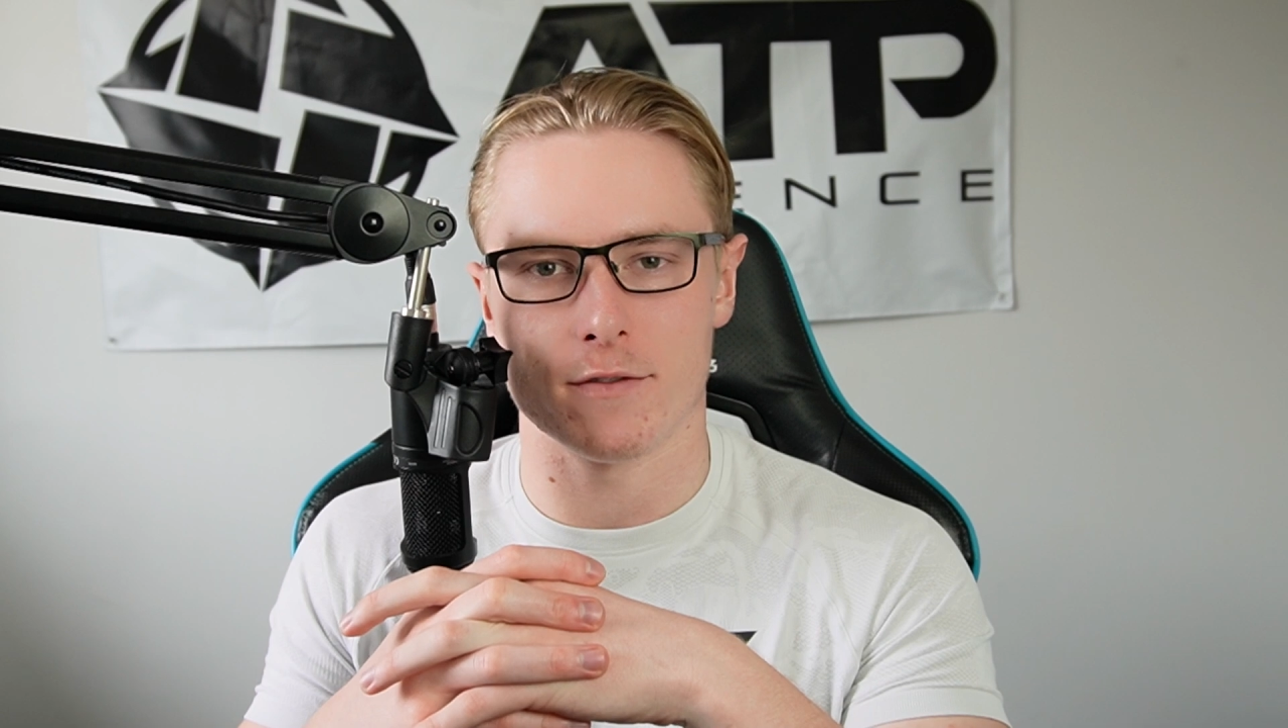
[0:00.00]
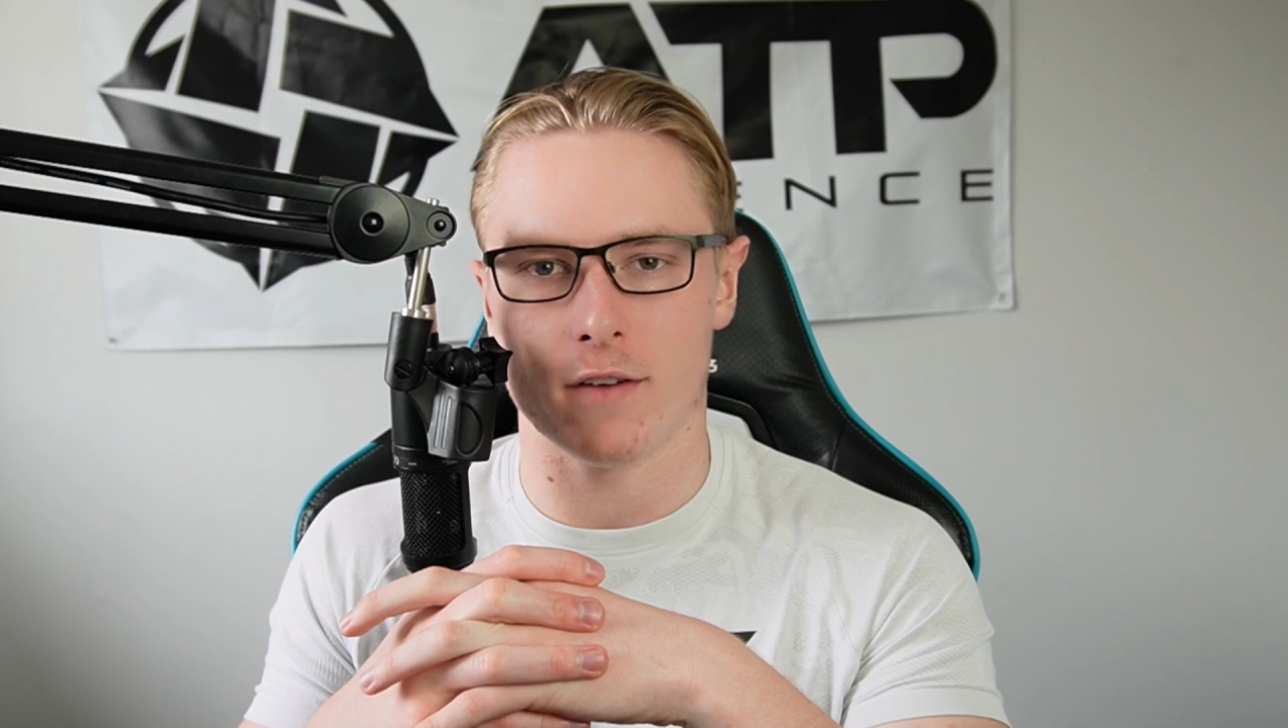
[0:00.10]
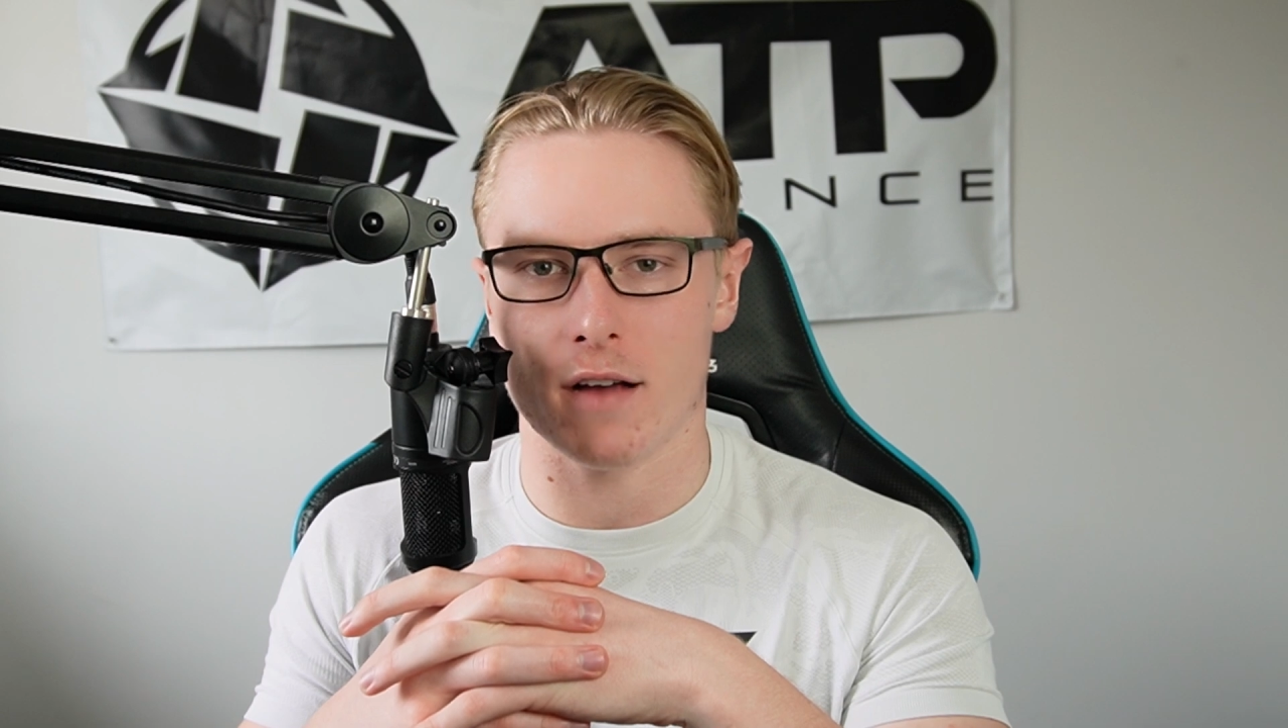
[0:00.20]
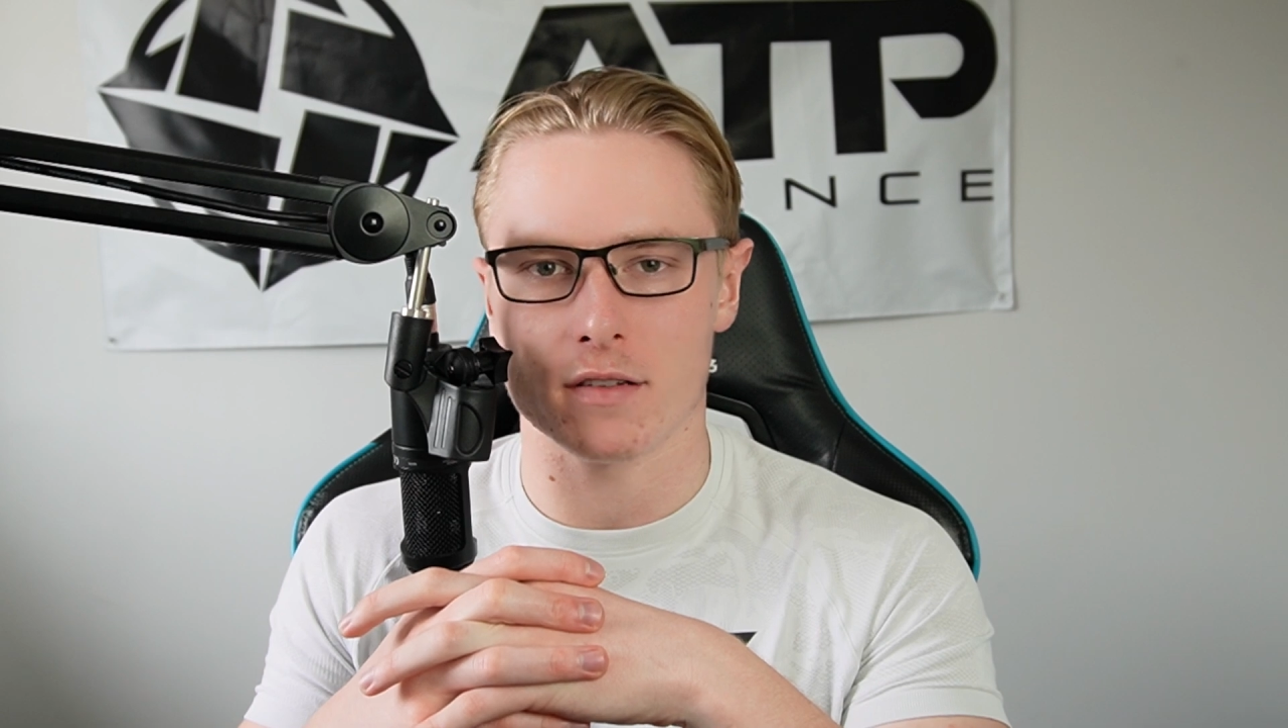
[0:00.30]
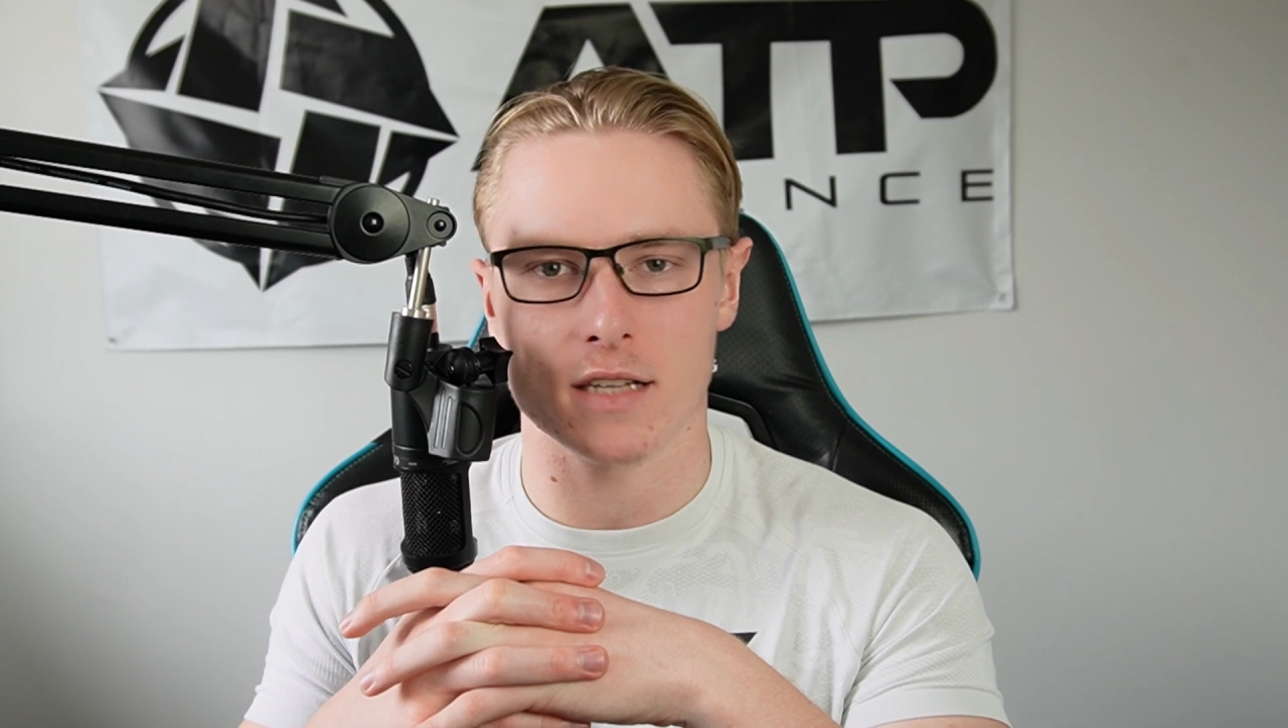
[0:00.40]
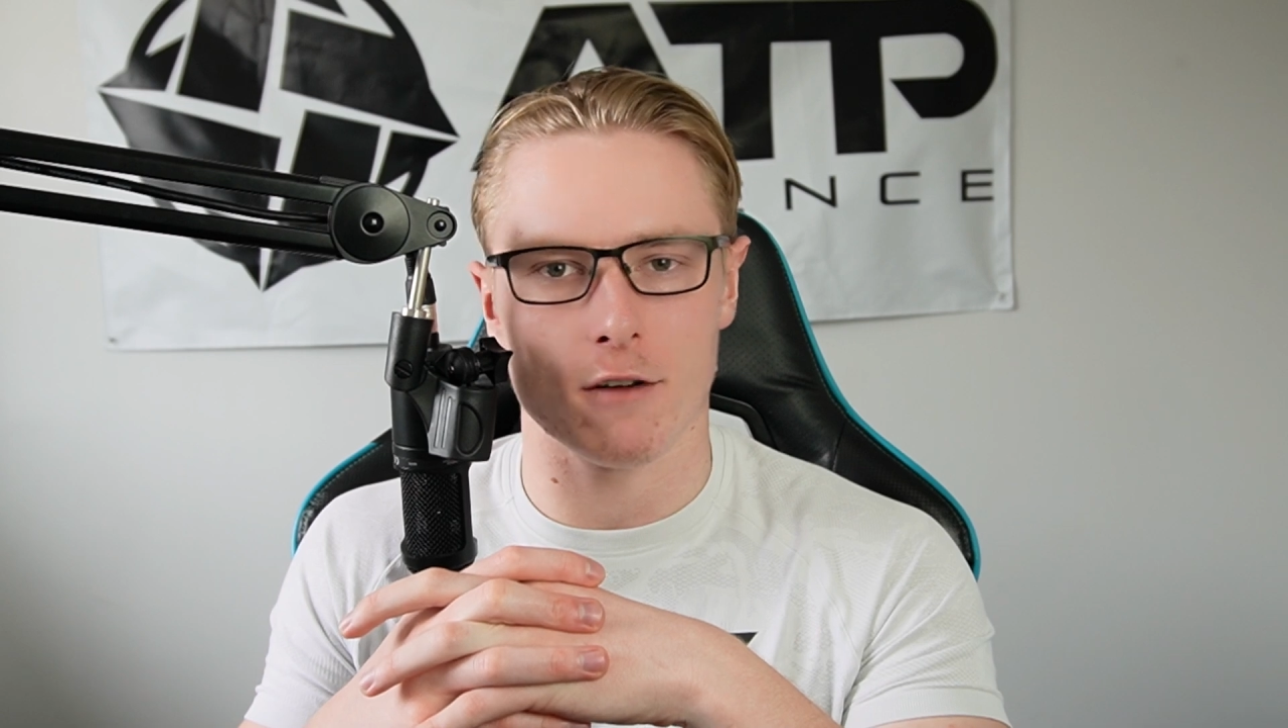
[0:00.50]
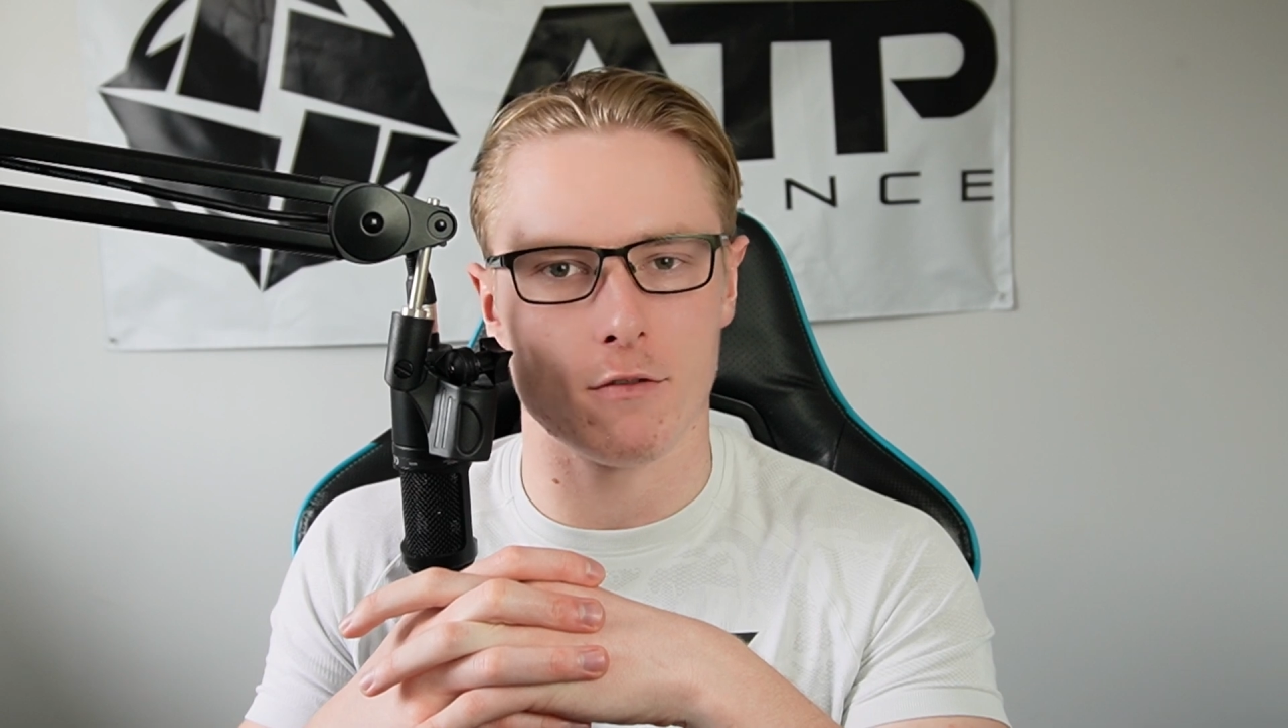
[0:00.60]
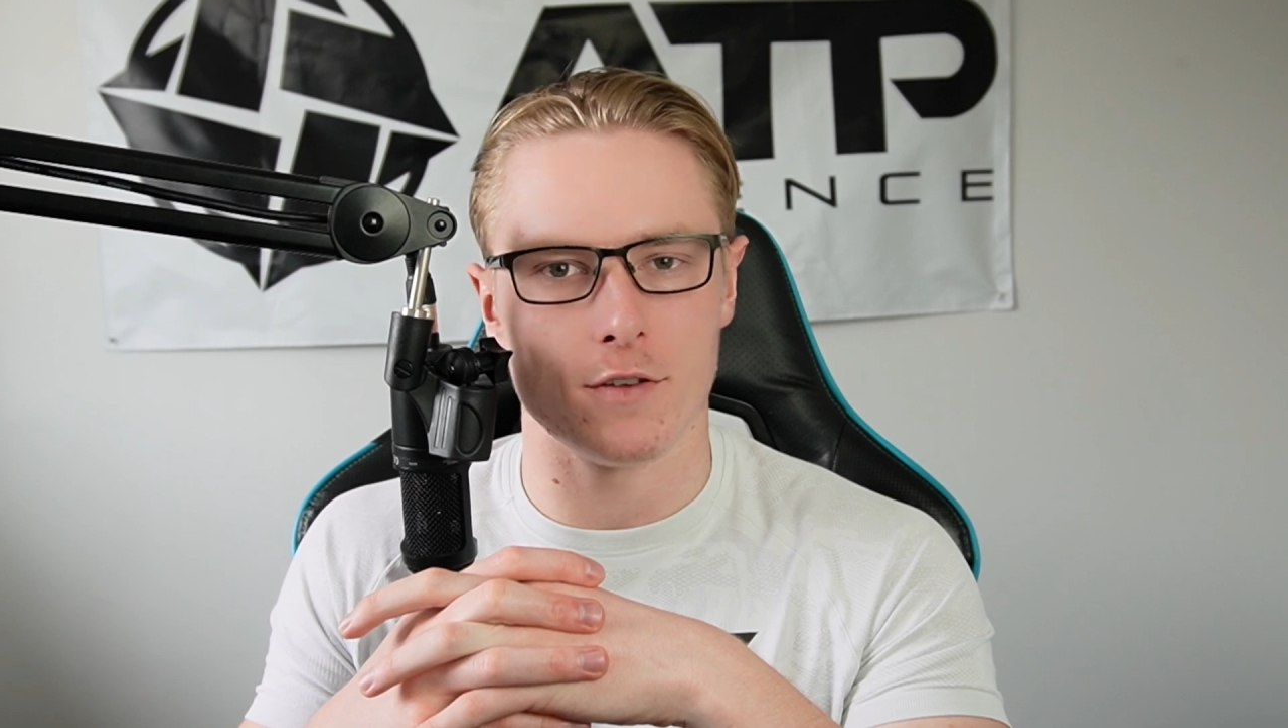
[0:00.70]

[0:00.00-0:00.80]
5-star